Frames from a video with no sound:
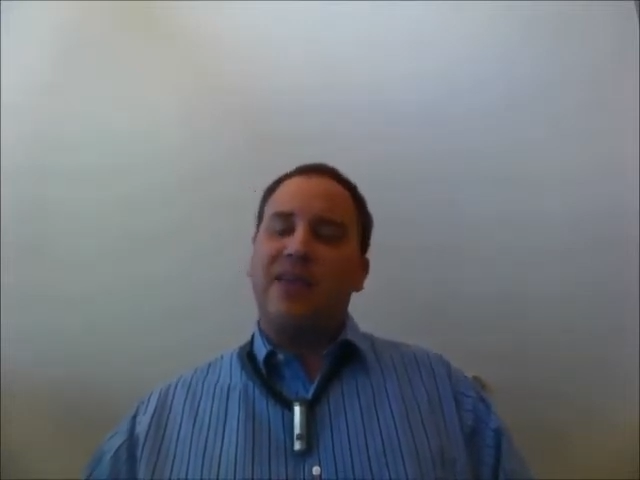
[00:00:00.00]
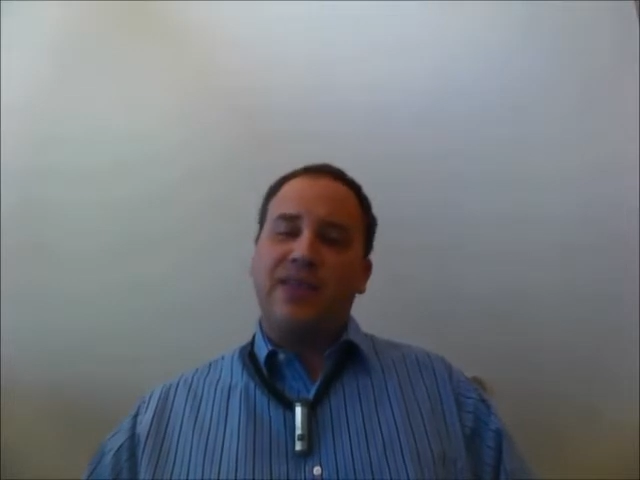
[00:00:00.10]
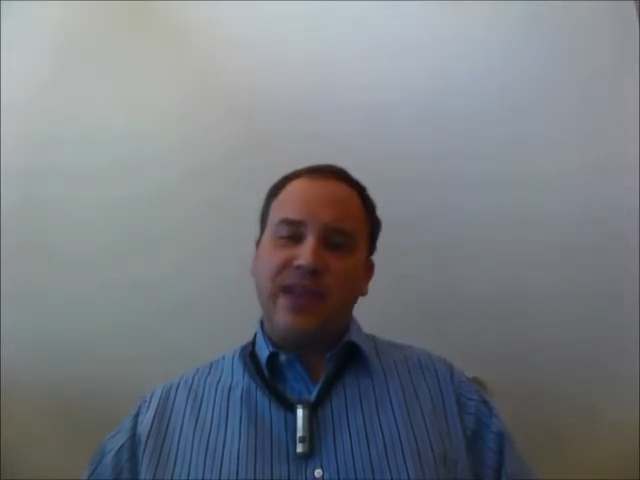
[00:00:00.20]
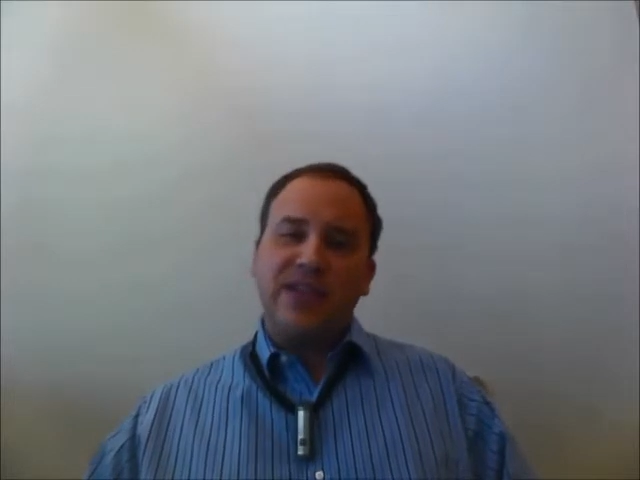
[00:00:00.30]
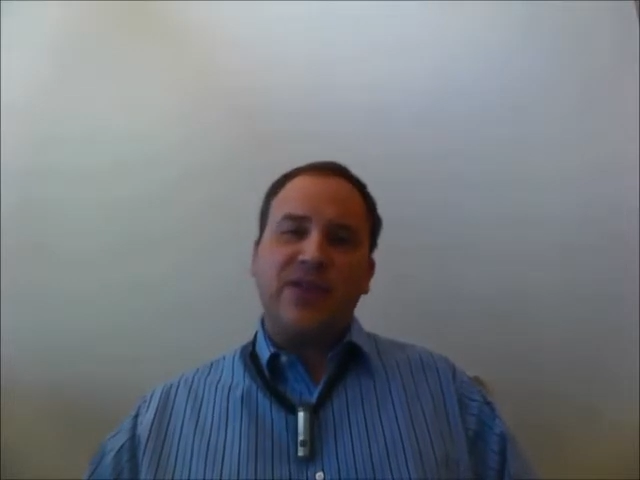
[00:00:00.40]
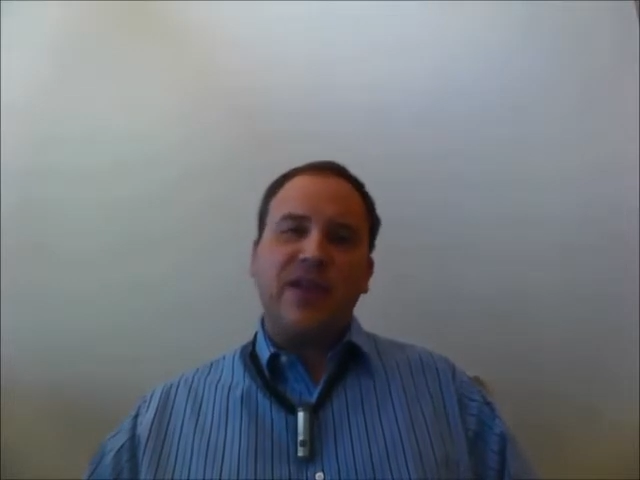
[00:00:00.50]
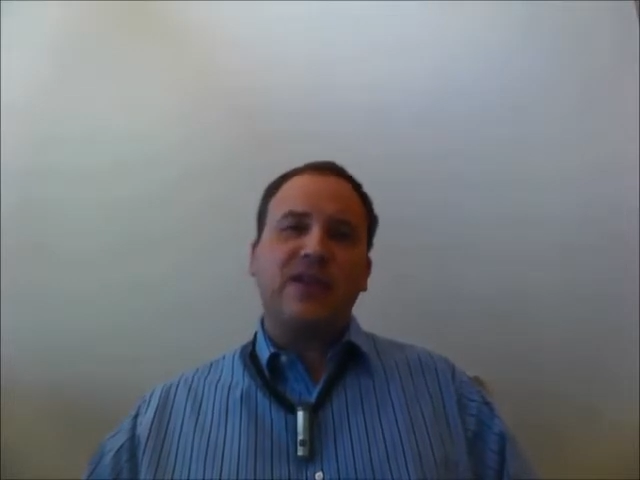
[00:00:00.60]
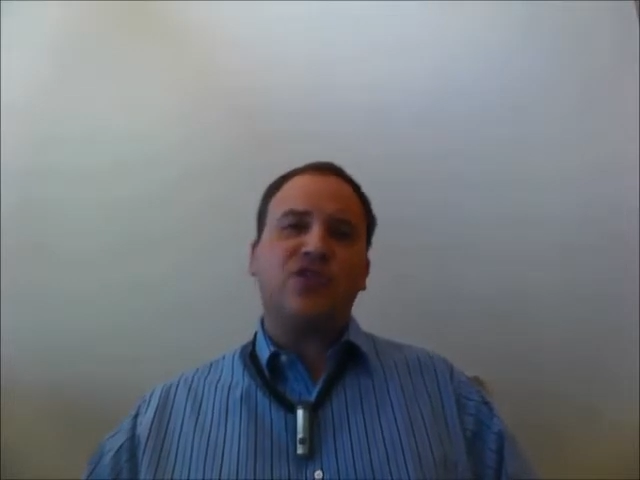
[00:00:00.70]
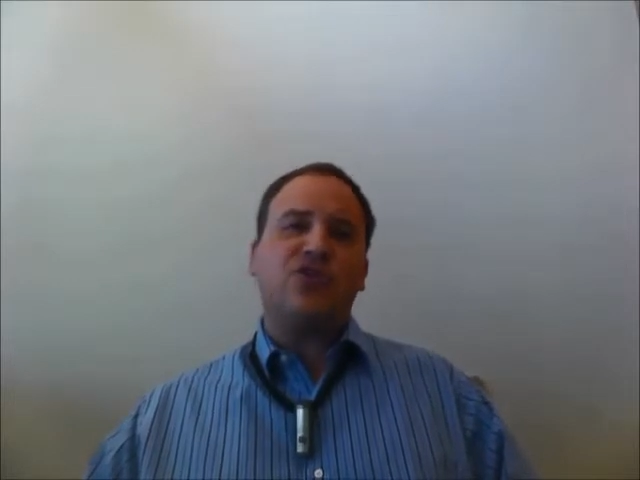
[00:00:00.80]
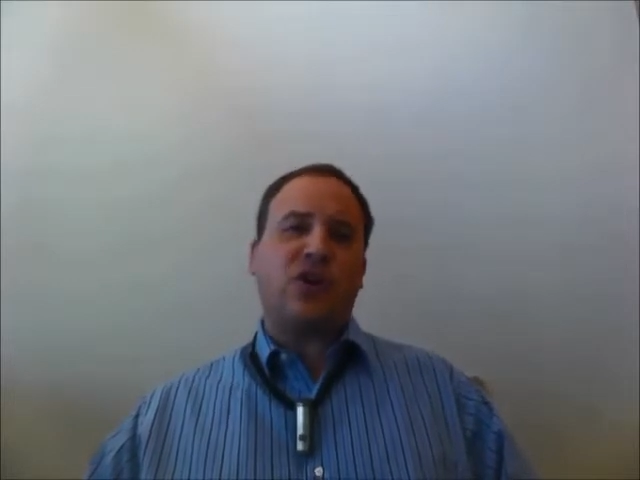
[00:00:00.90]
These are the
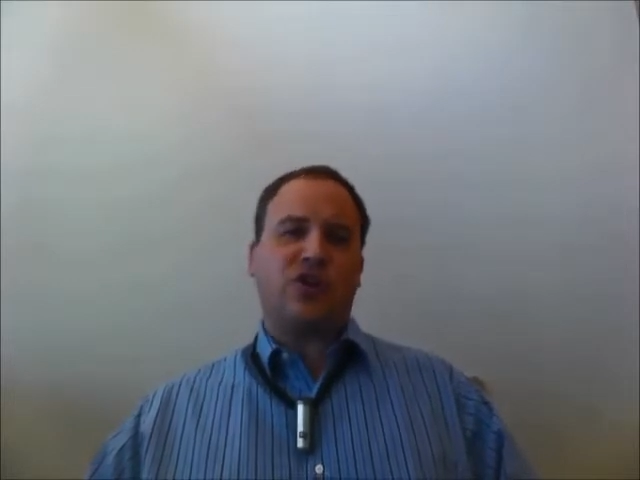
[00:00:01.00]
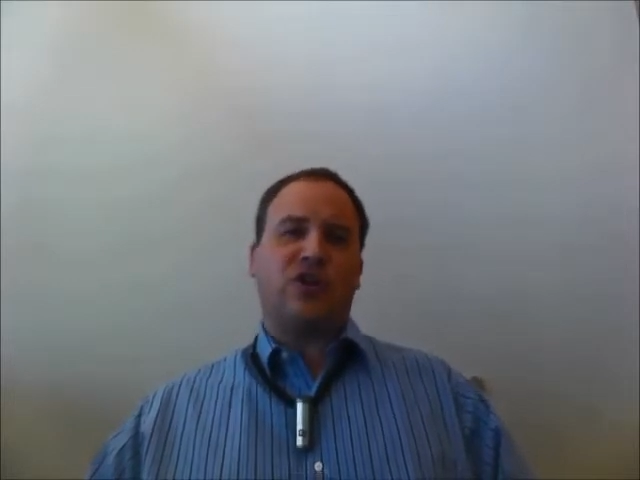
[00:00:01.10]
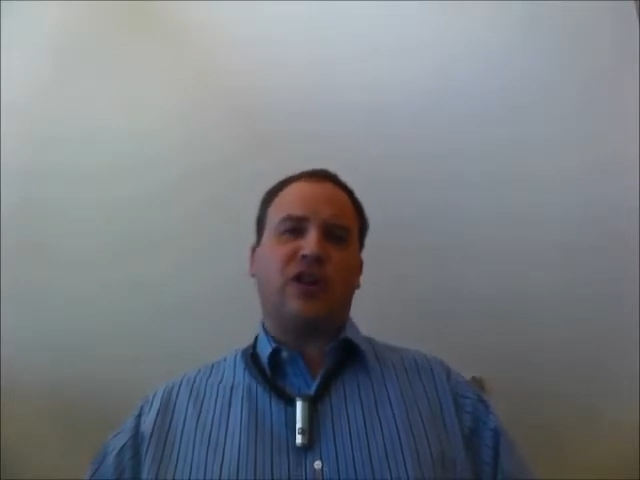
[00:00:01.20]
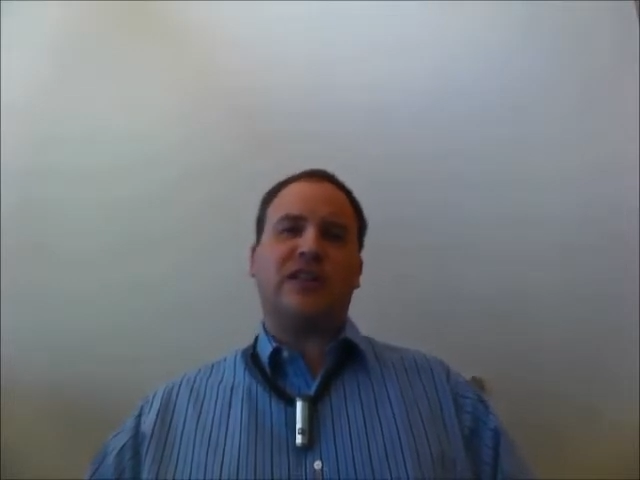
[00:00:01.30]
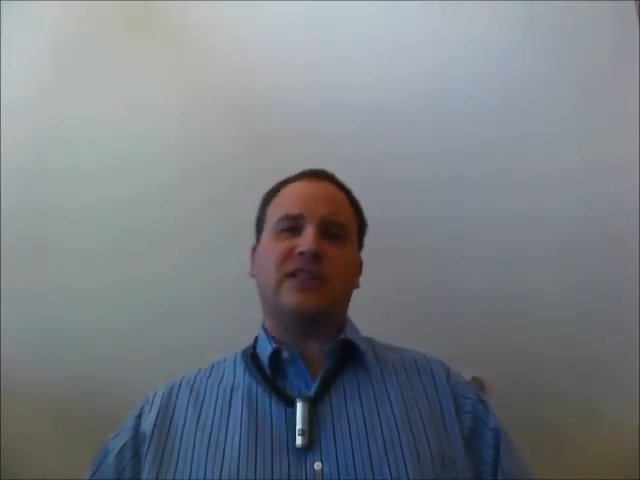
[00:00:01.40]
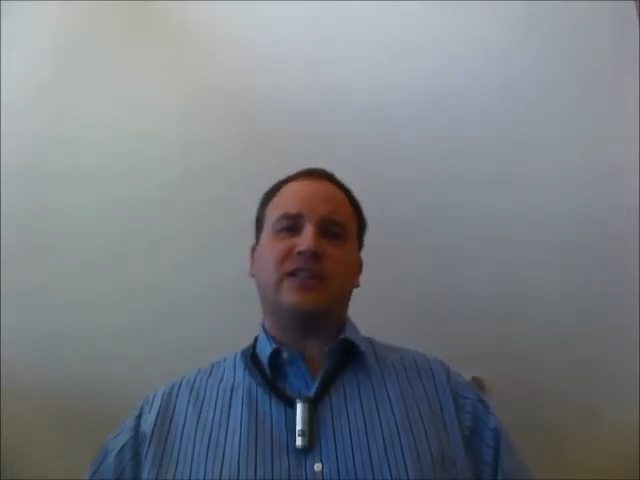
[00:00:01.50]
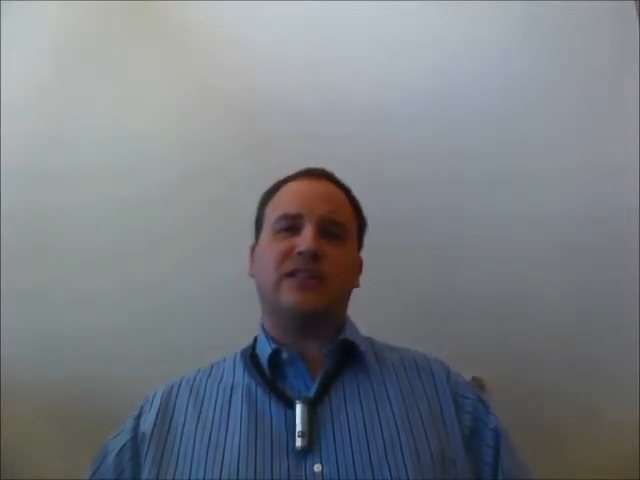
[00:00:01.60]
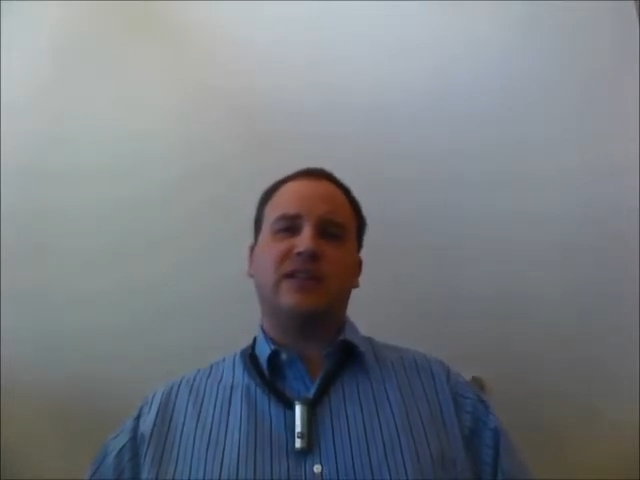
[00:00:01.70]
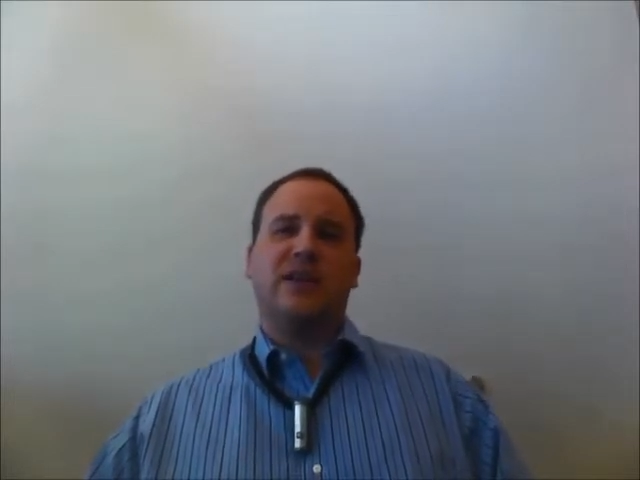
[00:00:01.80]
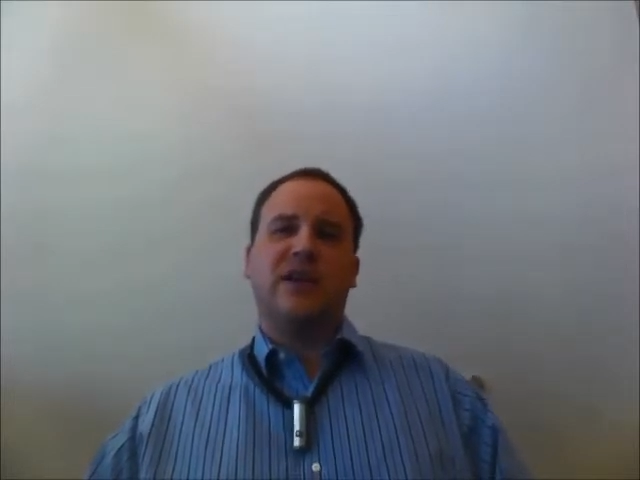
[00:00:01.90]
instructional lessons.